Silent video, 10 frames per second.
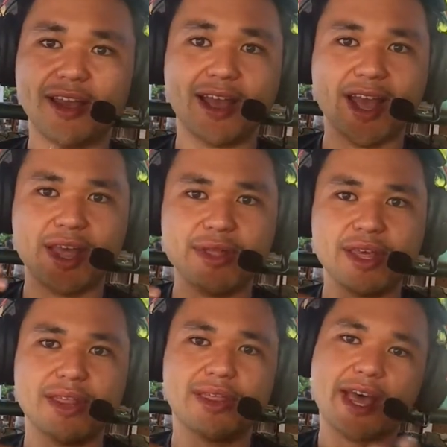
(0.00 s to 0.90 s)
and
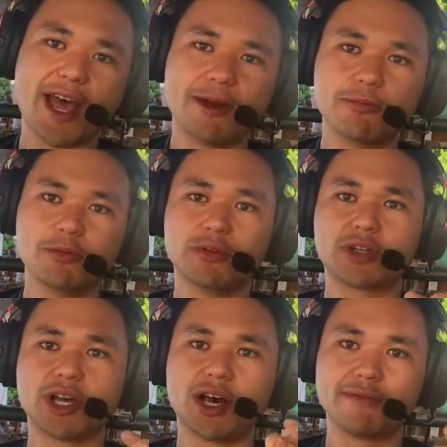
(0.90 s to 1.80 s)
then that will
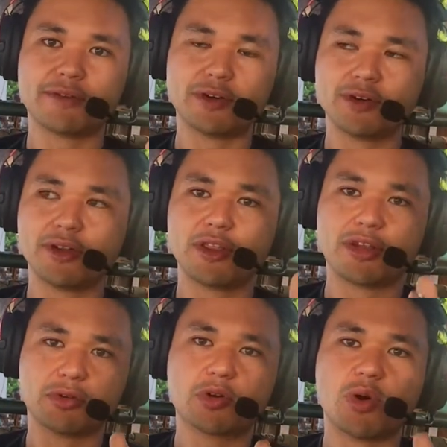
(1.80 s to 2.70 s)
cover the
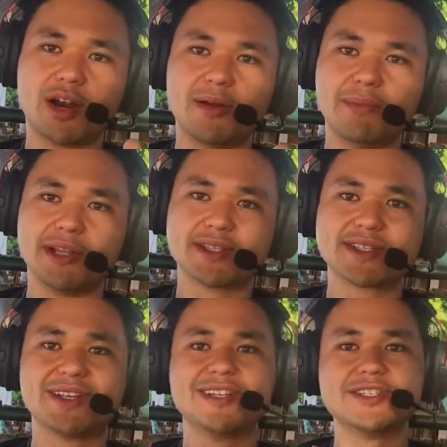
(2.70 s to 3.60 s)
requirements
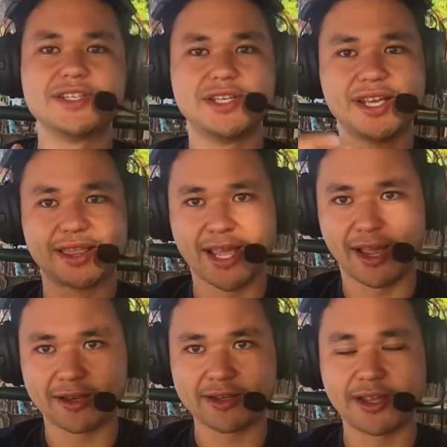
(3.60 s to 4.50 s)
to get
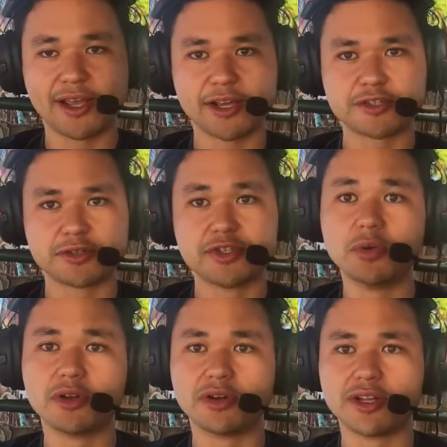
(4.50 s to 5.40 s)
that extra
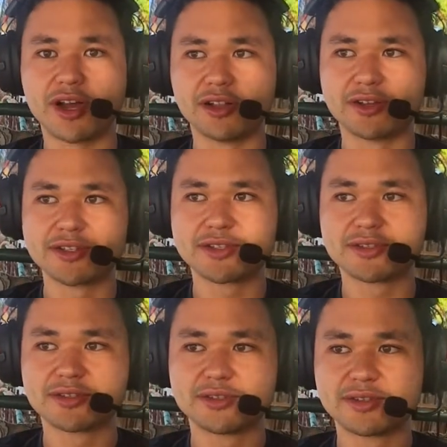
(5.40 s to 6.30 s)
$200
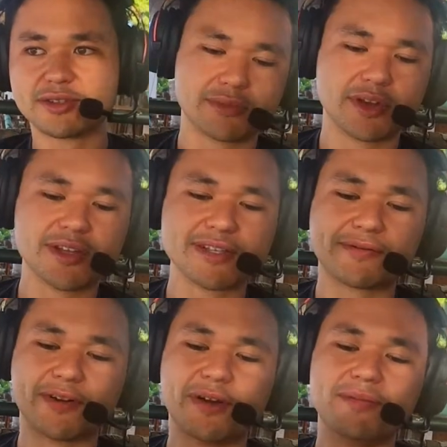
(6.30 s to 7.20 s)

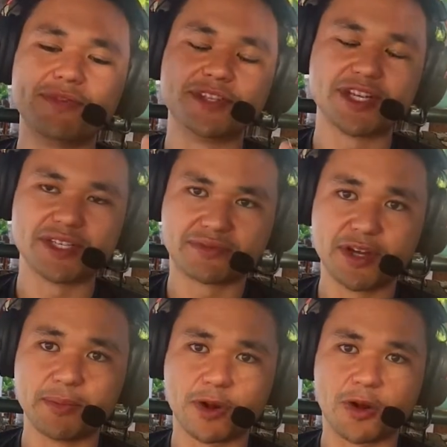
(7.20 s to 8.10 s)
from the Chase
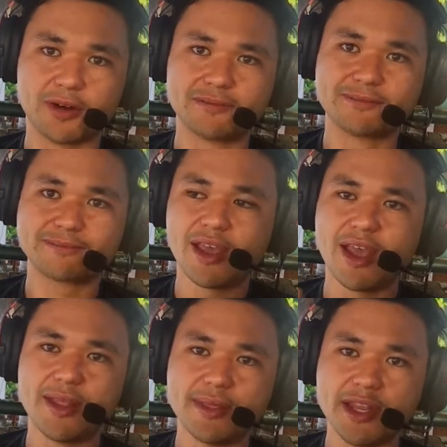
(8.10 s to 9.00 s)
Freedom card.
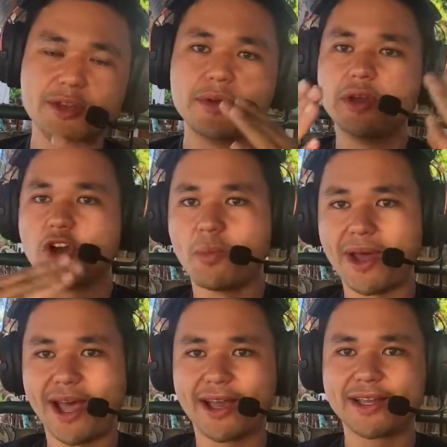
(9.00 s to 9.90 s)
And then you can go
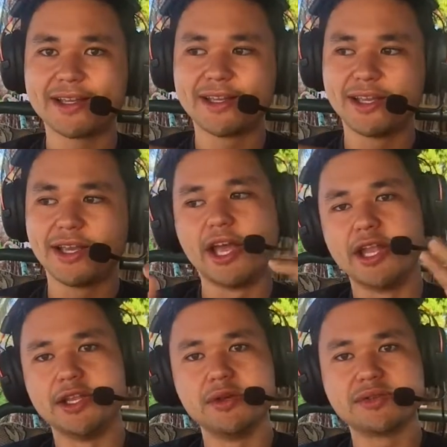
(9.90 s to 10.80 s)
back
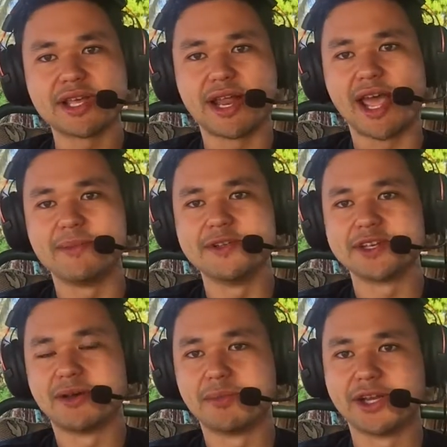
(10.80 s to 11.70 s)
and use that
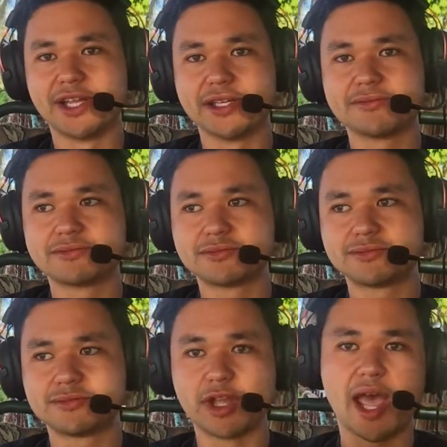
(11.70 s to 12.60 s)
Amazon money,
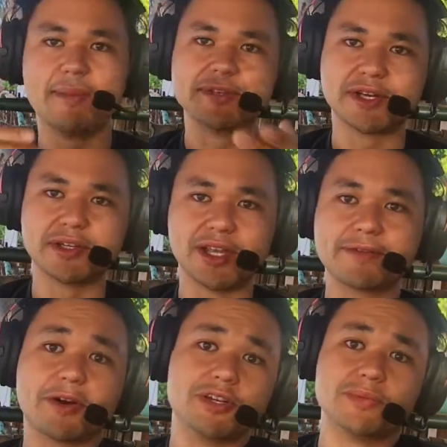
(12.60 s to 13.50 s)
that Amazon gift
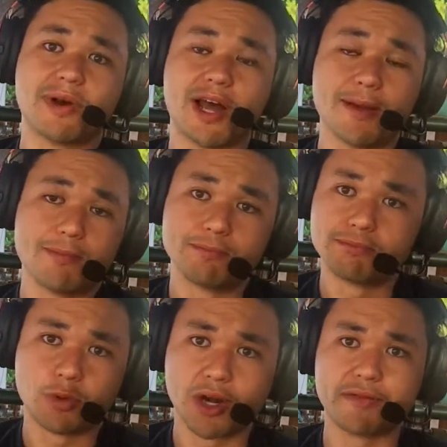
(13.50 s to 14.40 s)
card, to buy whatever